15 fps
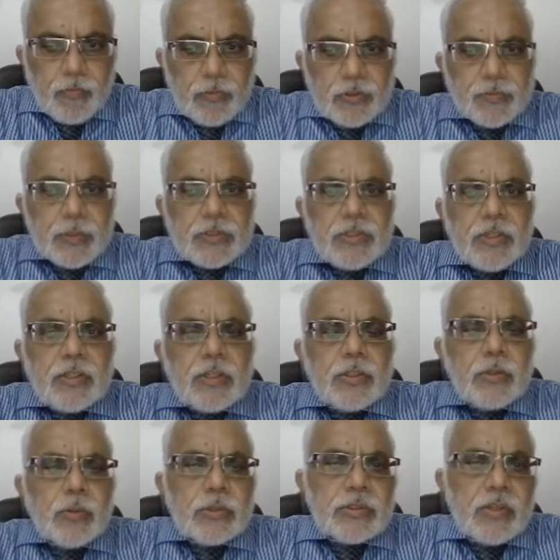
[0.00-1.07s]
Especially in the
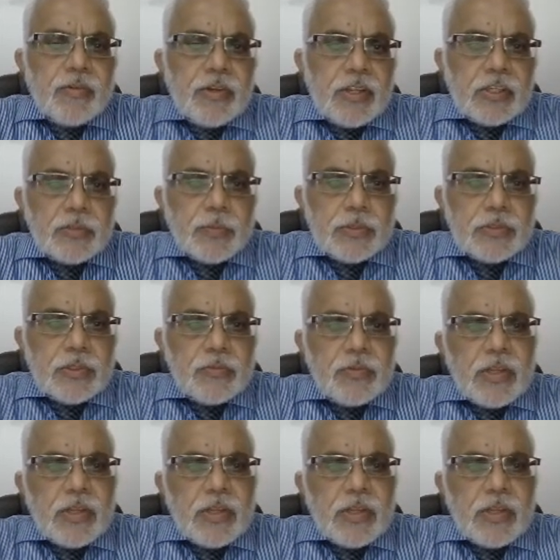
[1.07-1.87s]
US, they're very expensive.